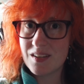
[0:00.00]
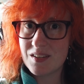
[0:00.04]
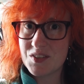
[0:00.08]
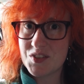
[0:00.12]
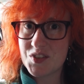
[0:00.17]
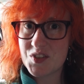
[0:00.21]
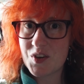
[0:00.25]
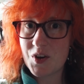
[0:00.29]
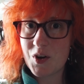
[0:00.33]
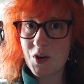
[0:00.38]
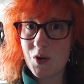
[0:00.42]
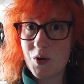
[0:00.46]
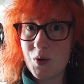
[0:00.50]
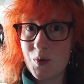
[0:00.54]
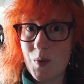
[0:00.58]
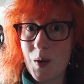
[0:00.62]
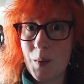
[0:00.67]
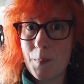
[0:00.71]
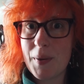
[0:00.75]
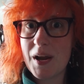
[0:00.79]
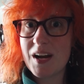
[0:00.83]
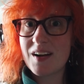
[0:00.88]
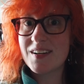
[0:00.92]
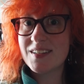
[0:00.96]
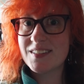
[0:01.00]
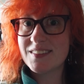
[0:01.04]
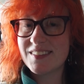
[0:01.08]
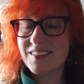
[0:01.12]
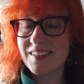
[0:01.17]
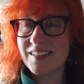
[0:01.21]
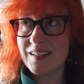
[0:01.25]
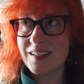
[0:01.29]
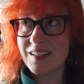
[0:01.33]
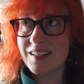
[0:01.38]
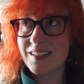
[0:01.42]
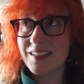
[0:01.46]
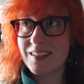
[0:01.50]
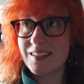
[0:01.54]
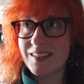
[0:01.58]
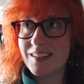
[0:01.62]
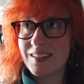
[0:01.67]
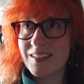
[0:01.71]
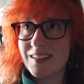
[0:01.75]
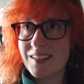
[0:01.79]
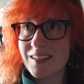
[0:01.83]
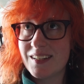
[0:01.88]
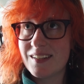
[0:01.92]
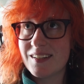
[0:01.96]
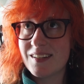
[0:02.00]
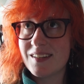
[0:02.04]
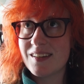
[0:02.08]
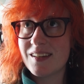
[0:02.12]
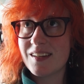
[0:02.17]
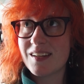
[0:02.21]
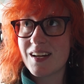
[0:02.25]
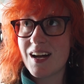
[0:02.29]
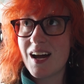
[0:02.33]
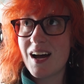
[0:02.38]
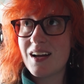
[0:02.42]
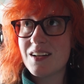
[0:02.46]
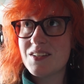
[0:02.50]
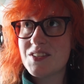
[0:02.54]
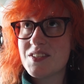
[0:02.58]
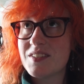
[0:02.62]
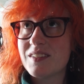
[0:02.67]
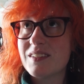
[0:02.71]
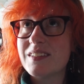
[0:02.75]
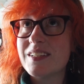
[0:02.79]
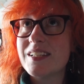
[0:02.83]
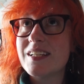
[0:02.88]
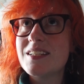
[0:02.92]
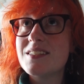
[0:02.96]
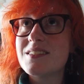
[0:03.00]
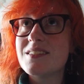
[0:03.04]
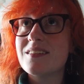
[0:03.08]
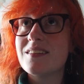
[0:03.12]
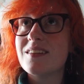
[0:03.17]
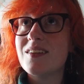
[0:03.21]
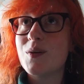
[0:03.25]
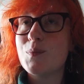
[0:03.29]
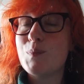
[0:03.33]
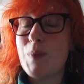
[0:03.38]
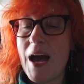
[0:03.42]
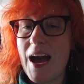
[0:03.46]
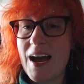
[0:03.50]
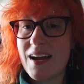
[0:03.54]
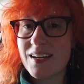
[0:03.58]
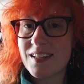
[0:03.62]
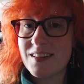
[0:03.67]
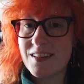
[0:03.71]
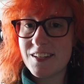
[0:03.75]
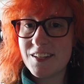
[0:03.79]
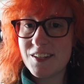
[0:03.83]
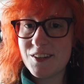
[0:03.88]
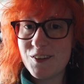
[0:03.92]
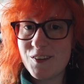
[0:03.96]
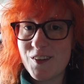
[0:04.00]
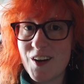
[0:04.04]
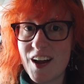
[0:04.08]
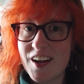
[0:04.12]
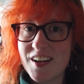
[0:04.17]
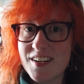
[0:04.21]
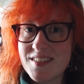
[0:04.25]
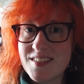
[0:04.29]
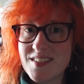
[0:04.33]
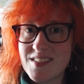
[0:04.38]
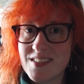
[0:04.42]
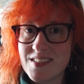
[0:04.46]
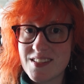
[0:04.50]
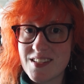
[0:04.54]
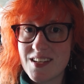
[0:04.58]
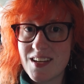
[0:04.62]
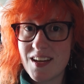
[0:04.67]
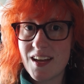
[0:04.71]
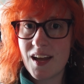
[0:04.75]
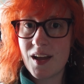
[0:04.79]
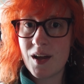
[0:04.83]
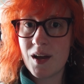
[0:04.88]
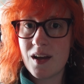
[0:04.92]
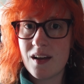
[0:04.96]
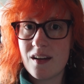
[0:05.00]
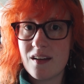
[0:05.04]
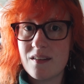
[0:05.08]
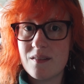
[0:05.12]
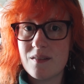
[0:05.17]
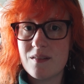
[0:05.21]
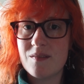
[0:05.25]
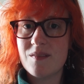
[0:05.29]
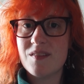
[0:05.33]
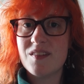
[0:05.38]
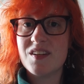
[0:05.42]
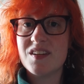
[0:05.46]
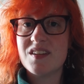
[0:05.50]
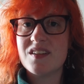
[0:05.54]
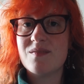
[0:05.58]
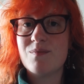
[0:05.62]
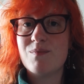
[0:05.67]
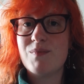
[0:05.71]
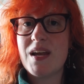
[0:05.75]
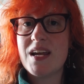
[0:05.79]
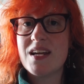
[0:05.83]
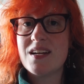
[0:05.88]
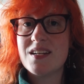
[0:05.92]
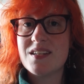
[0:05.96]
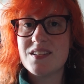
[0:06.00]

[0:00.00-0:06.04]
So apparently, the consulate back in the US made